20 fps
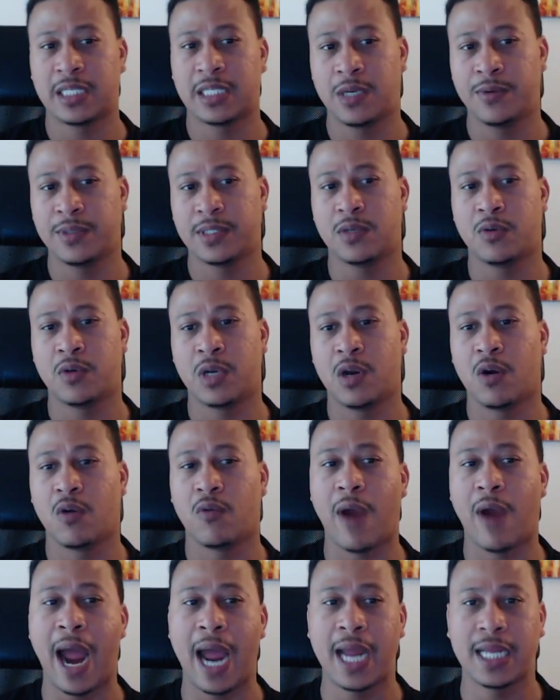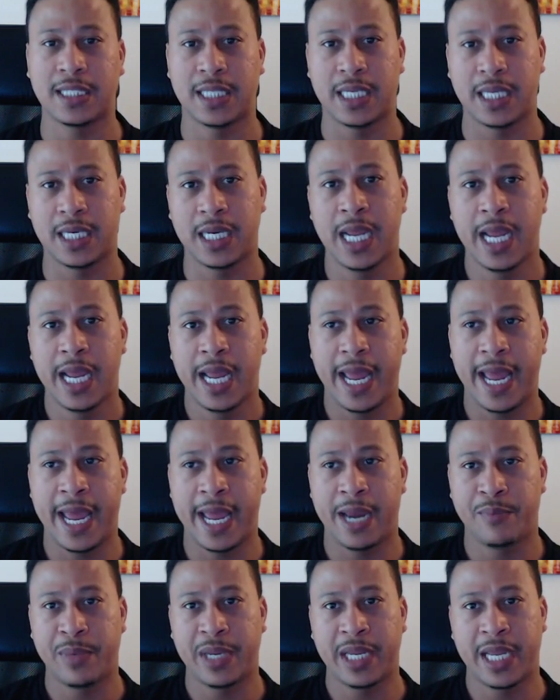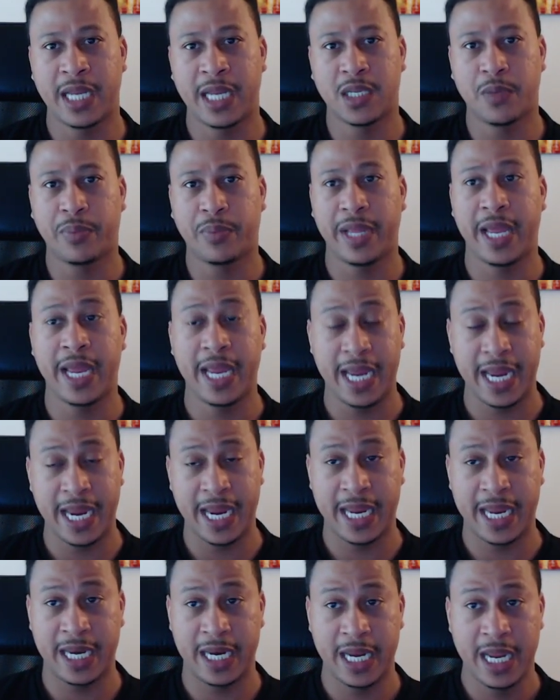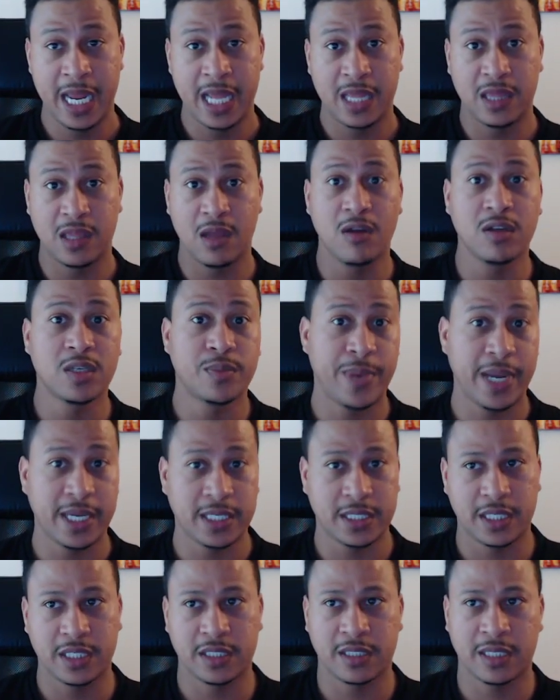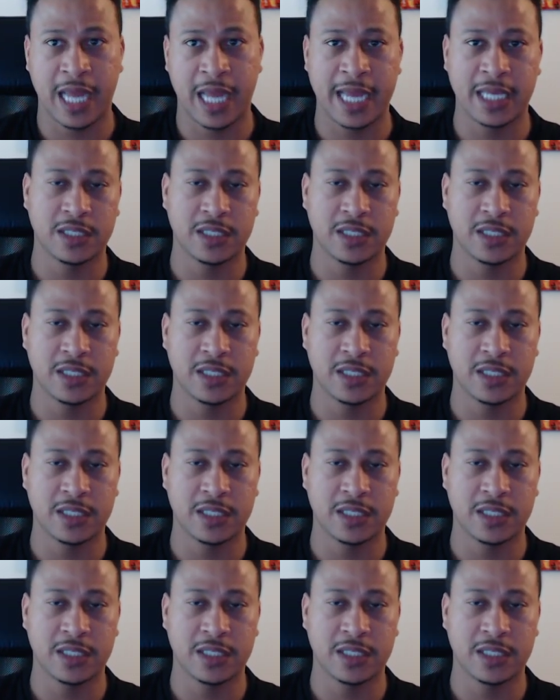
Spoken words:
See what's on the horizon and begin to play in those spaces.